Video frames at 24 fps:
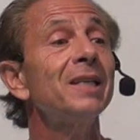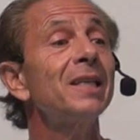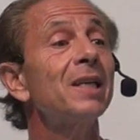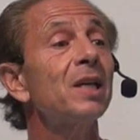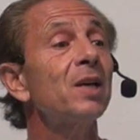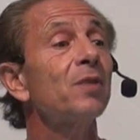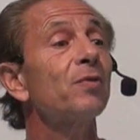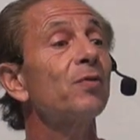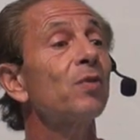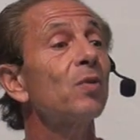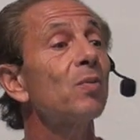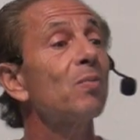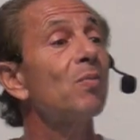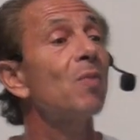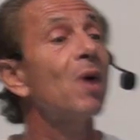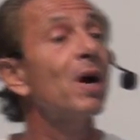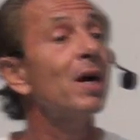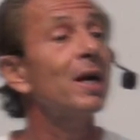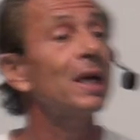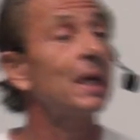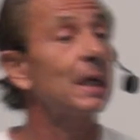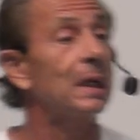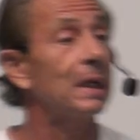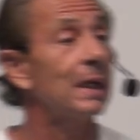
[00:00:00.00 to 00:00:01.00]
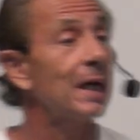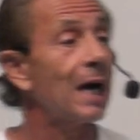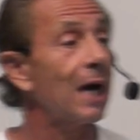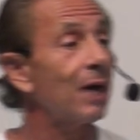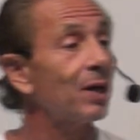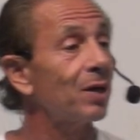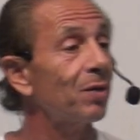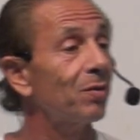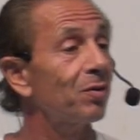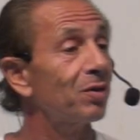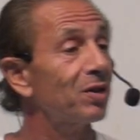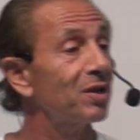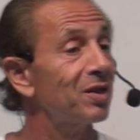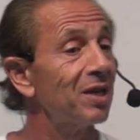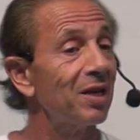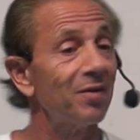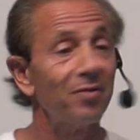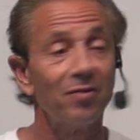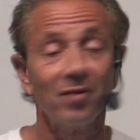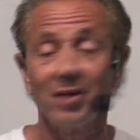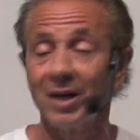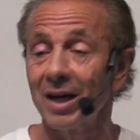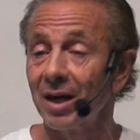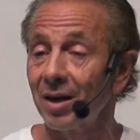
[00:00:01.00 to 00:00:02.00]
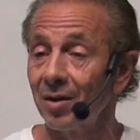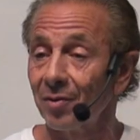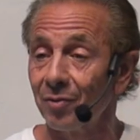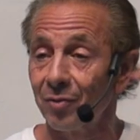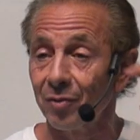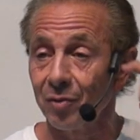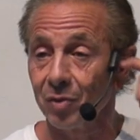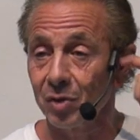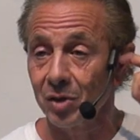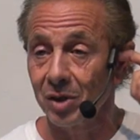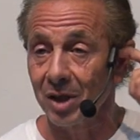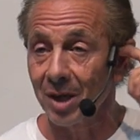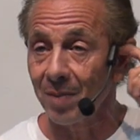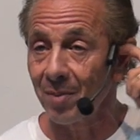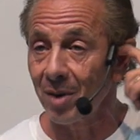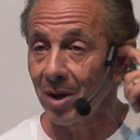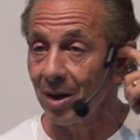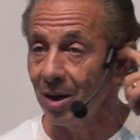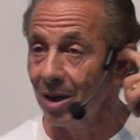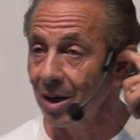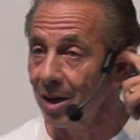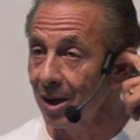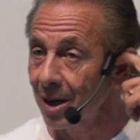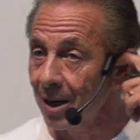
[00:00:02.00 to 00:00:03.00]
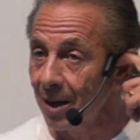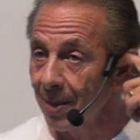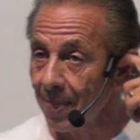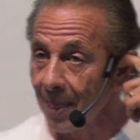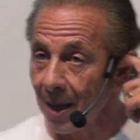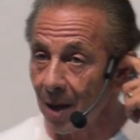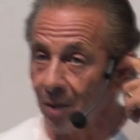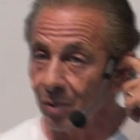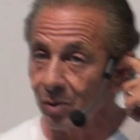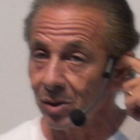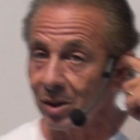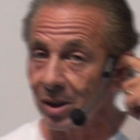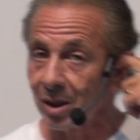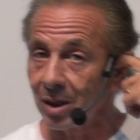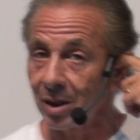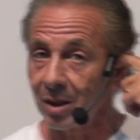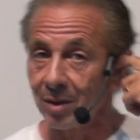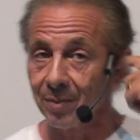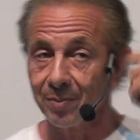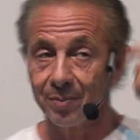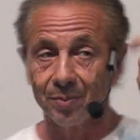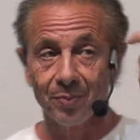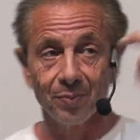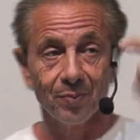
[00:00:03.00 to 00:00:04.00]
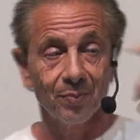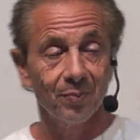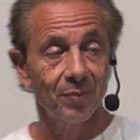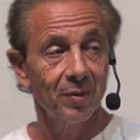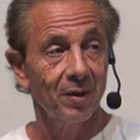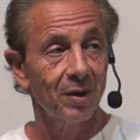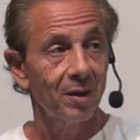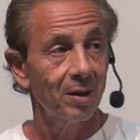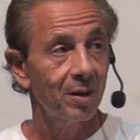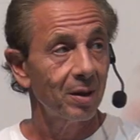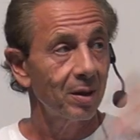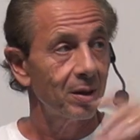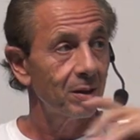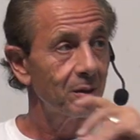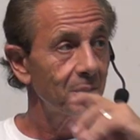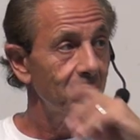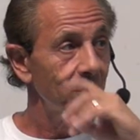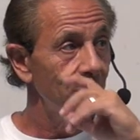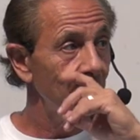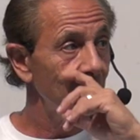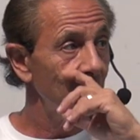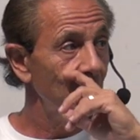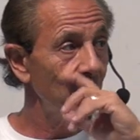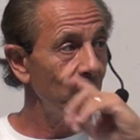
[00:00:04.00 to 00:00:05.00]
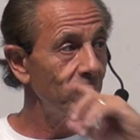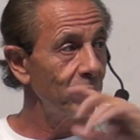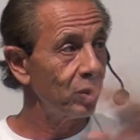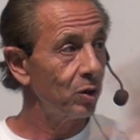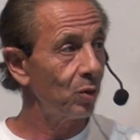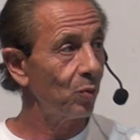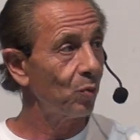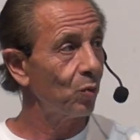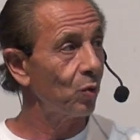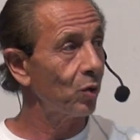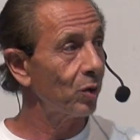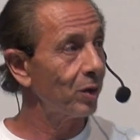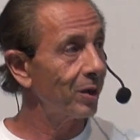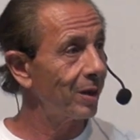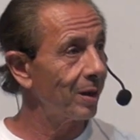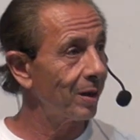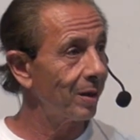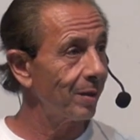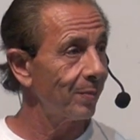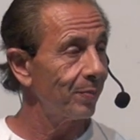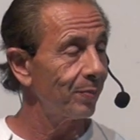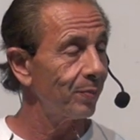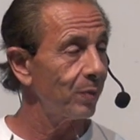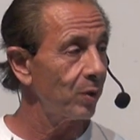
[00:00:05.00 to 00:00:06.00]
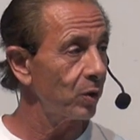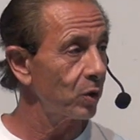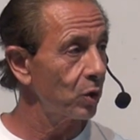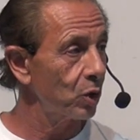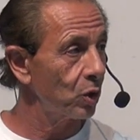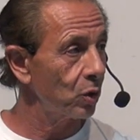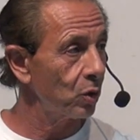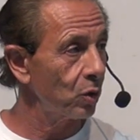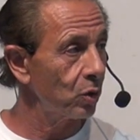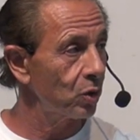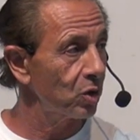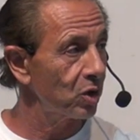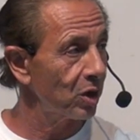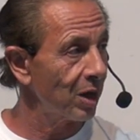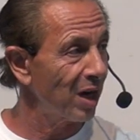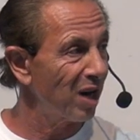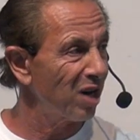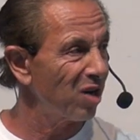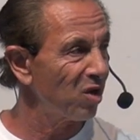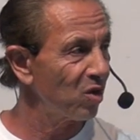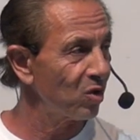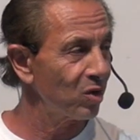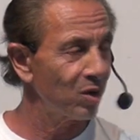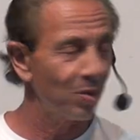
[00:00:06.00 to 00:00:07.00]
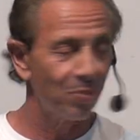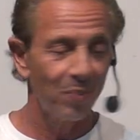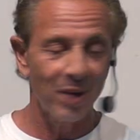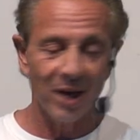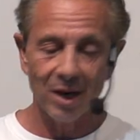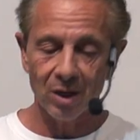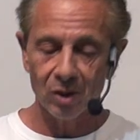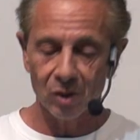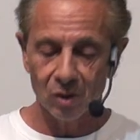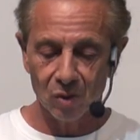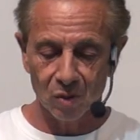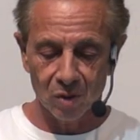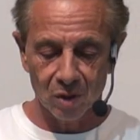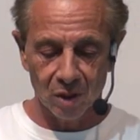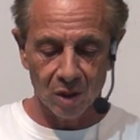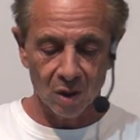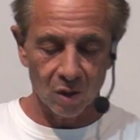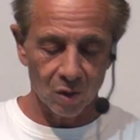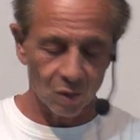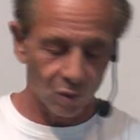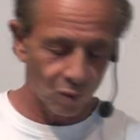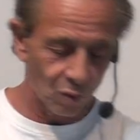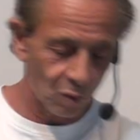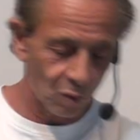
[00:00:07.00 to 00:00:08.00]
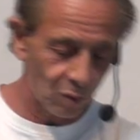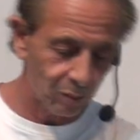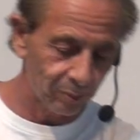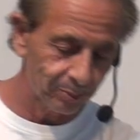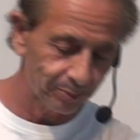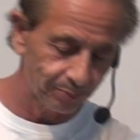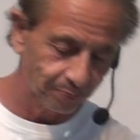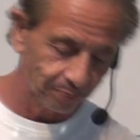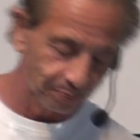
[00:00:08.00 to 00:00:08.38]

did it for money. I'll never forget the first time I, I was at a doing some work at a, a church, and I heard the pastor in the other room.